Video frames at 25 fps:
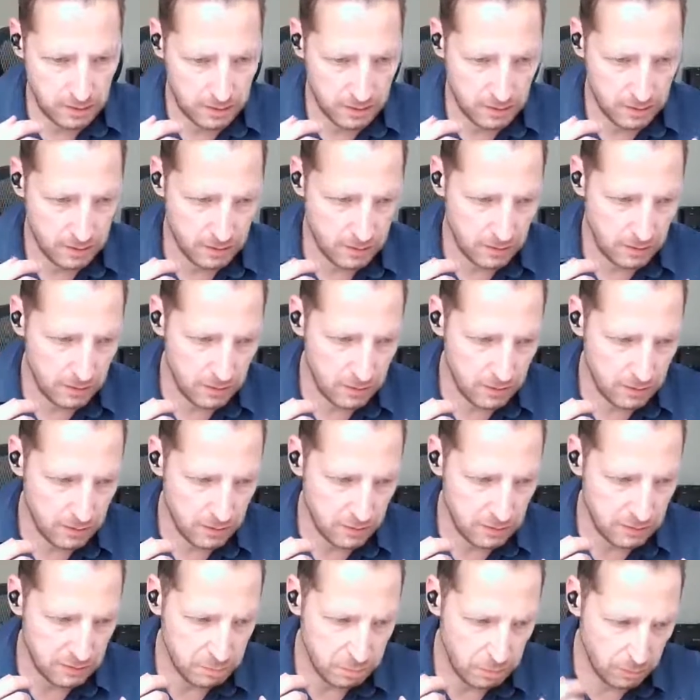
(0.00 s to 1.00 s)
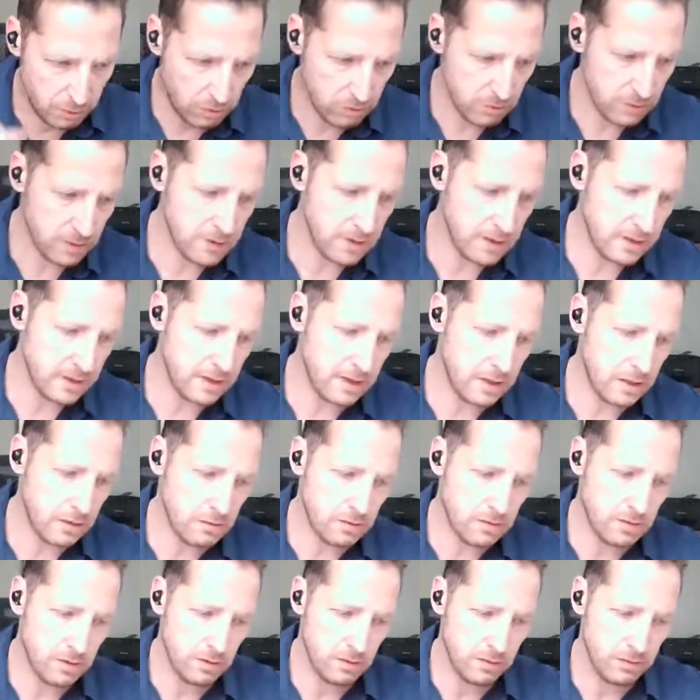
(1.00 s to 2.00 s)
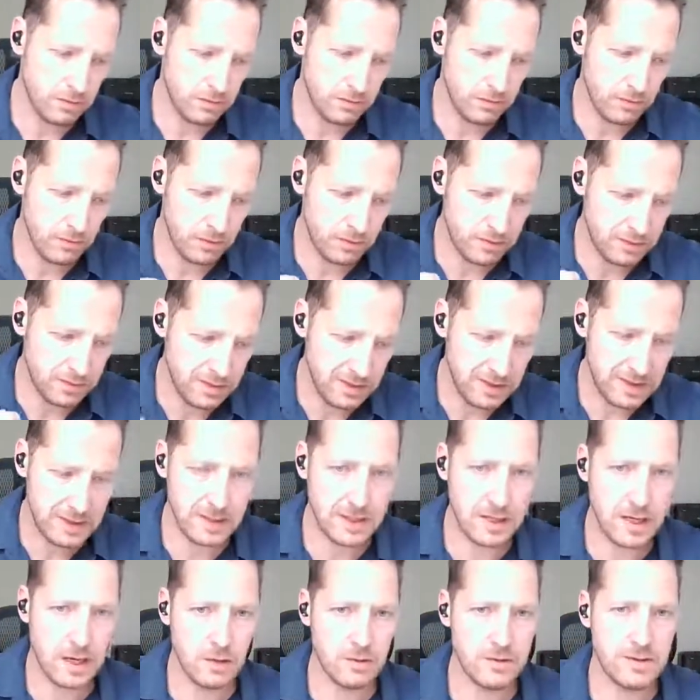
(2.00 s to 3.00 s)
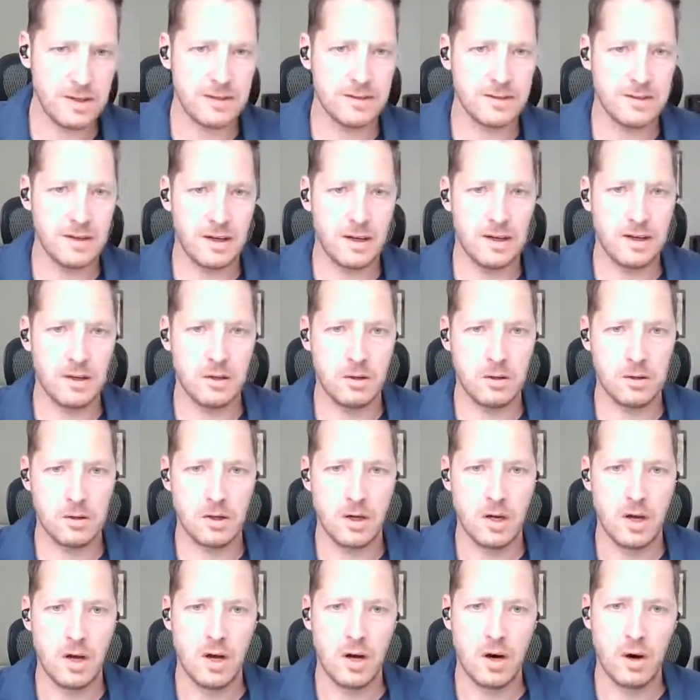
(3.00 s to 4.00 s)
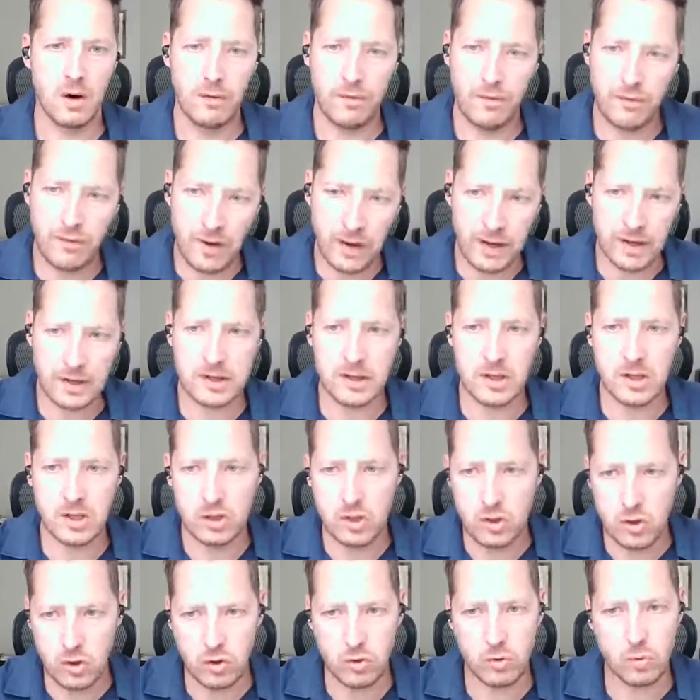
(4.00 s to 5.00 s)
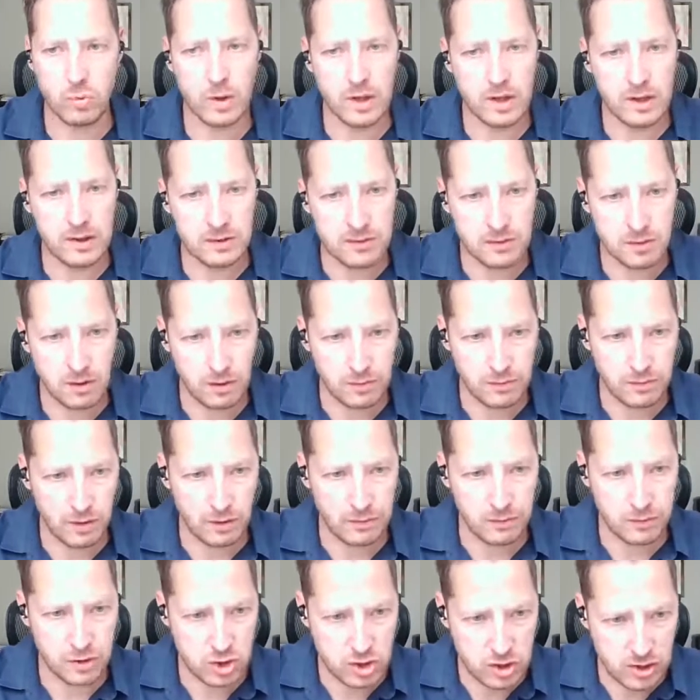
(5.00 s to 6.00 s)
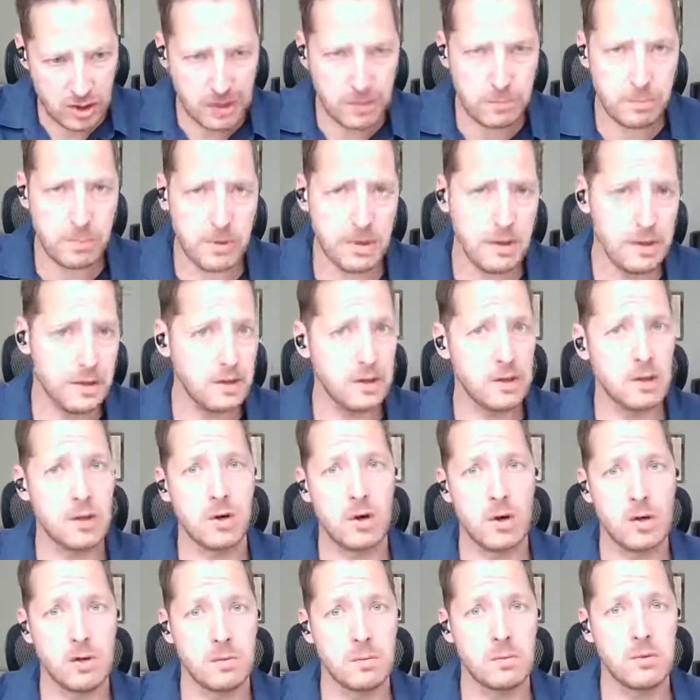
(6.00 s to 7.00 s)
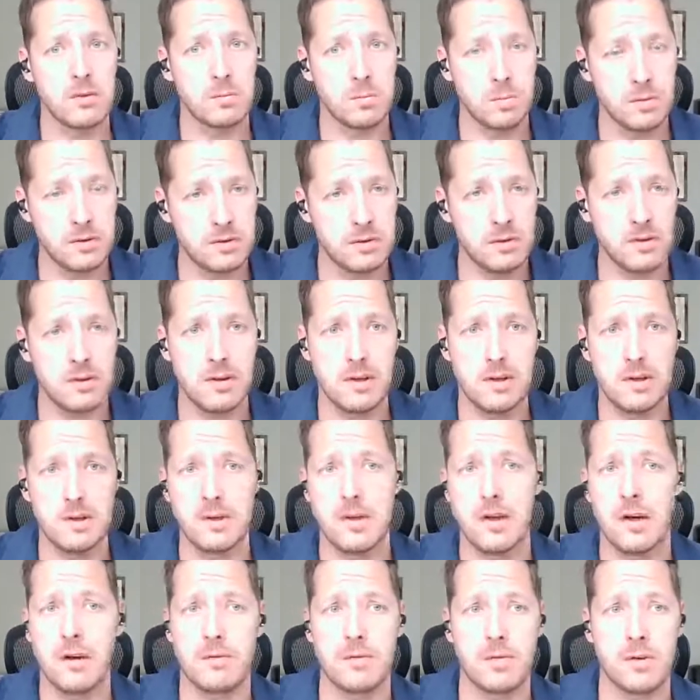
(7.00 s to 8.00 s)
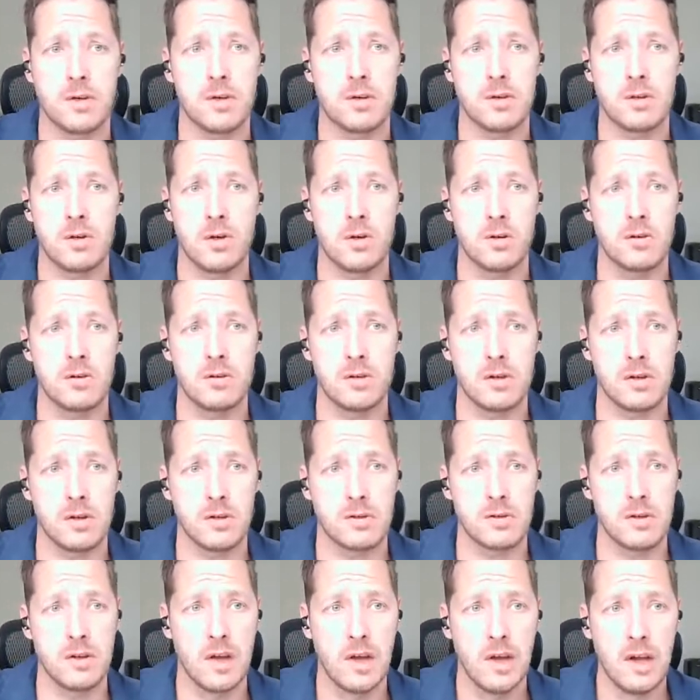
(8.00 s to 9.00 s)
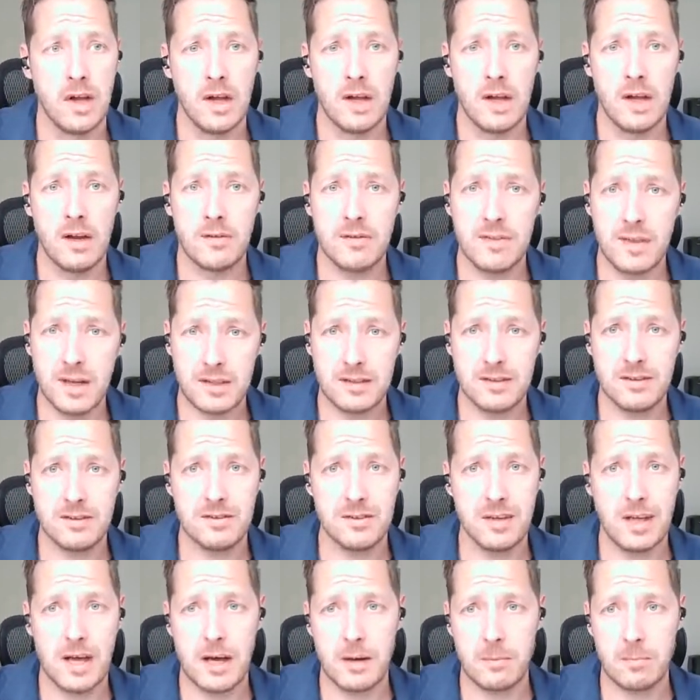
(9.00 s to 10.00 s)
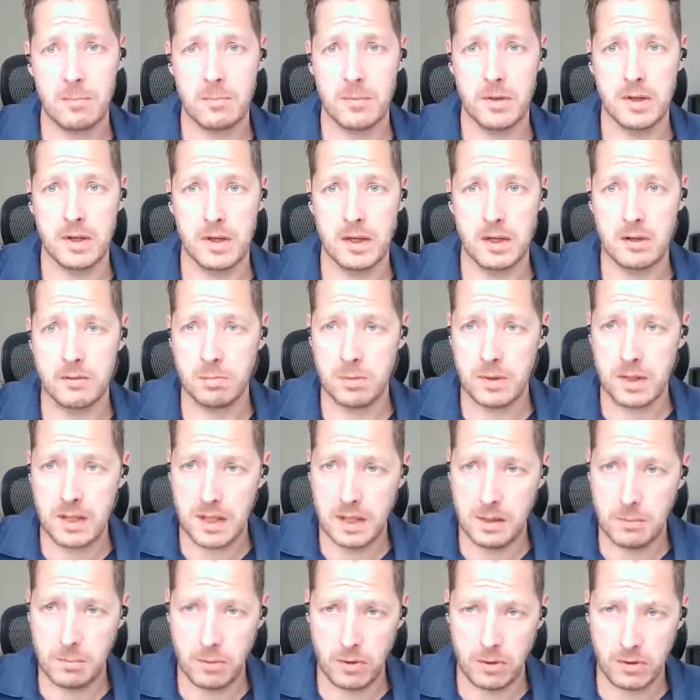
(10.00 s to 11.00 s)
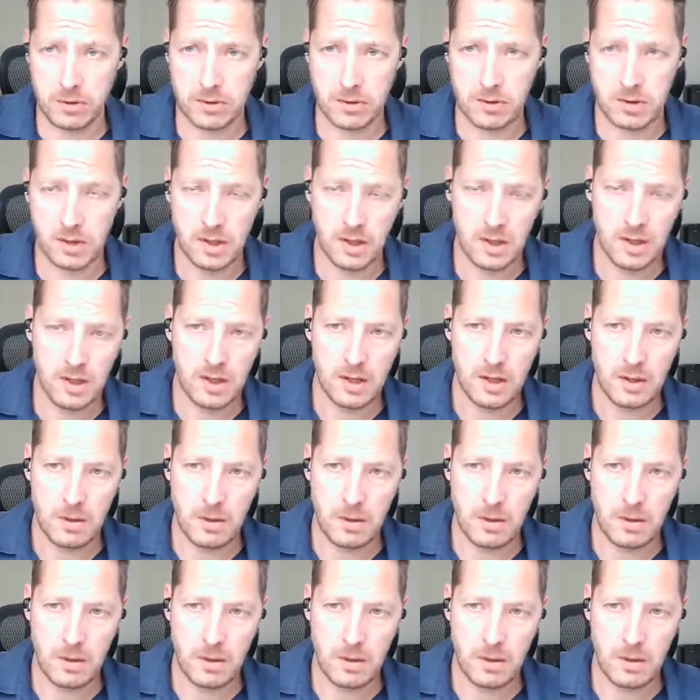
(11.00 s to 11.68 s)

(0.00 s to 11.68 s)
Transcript: exploring that narrative, seeking out that dialogue, of finding new ways of shaping the economies, particularly in the African context, if that isn't happening, and if we keep on